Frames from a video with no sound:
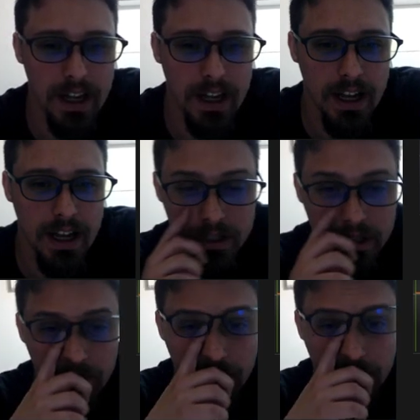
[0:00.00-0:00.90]
I'm just
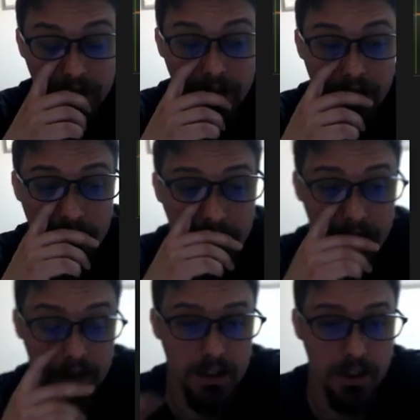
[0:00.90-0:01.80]
giving a
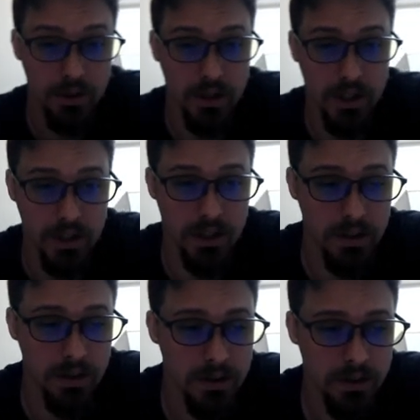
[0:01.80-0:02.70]
introduction
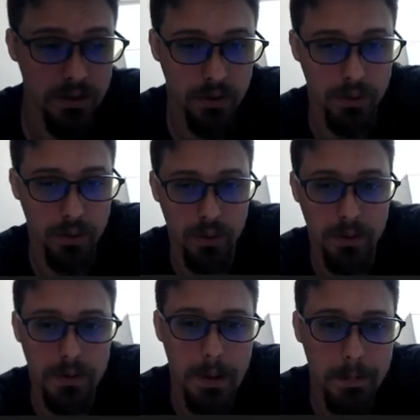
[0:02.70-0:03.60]
to
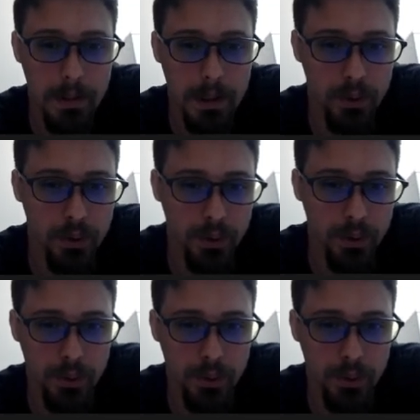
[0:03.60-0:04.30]
people who